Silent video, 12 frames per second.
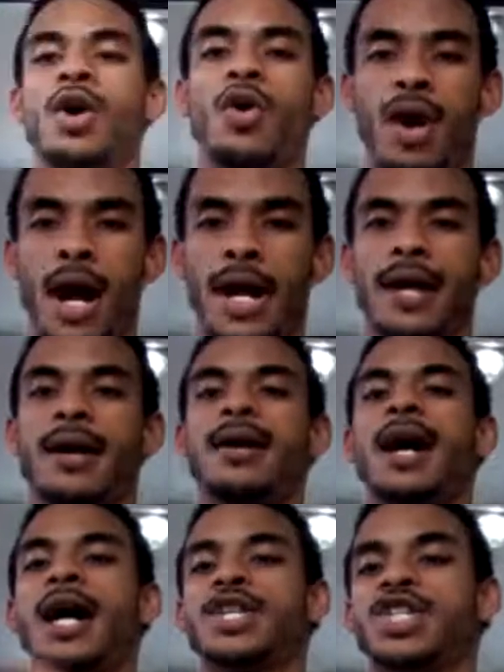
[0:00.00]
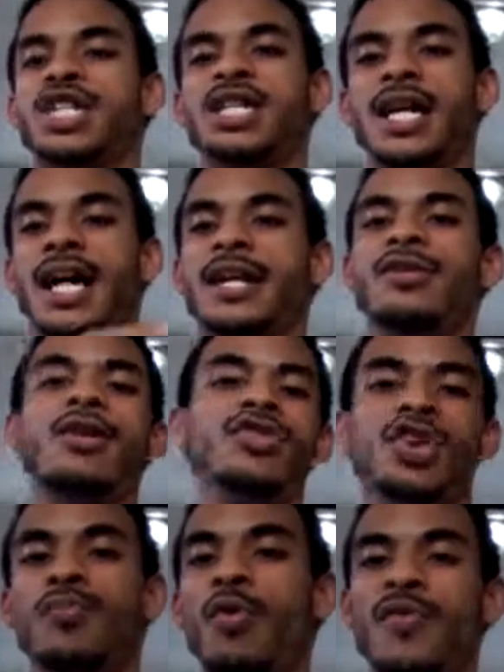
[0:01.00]
Hokage Kakashi, and
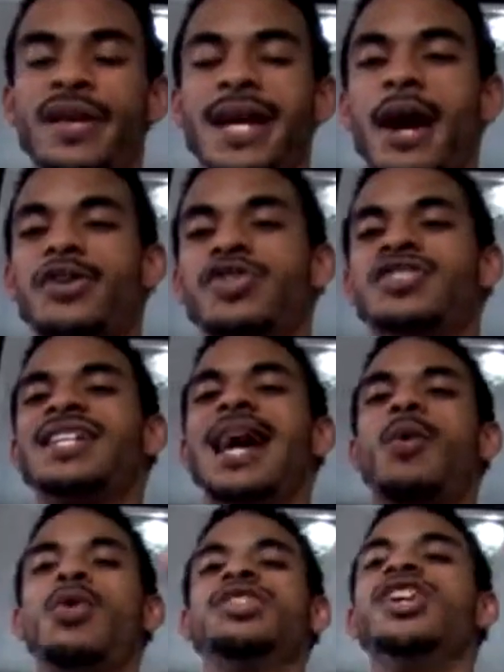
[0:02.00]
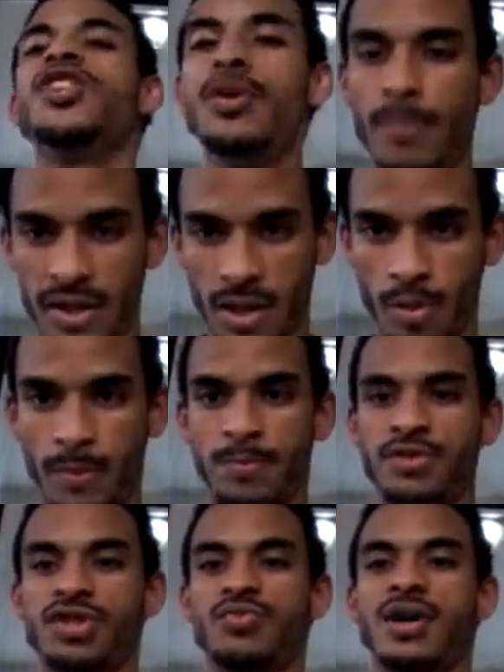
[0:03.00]
the movie characters. Now, another myth I want to
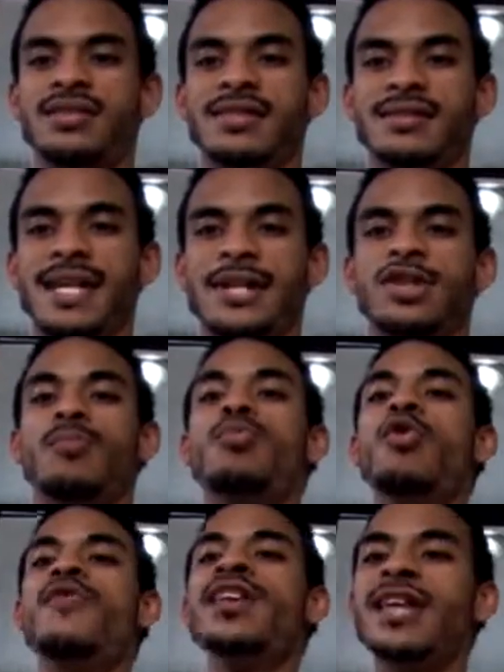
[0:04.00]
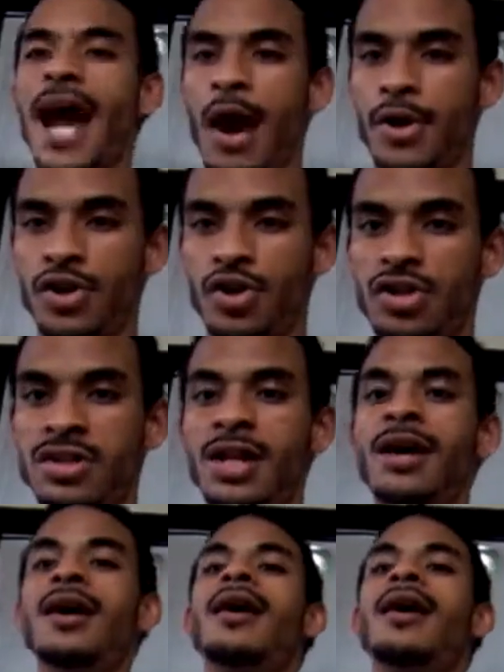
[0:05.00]
put to rest is that the movie characters